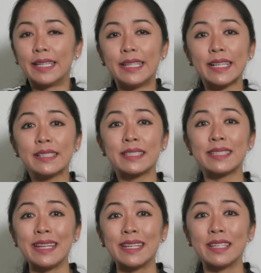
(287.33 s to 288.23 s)
Next
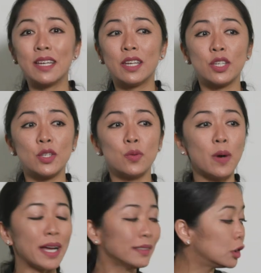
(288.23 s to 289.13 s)
thing you
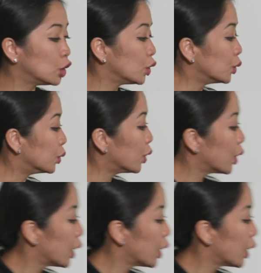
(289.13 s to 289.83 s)
want to do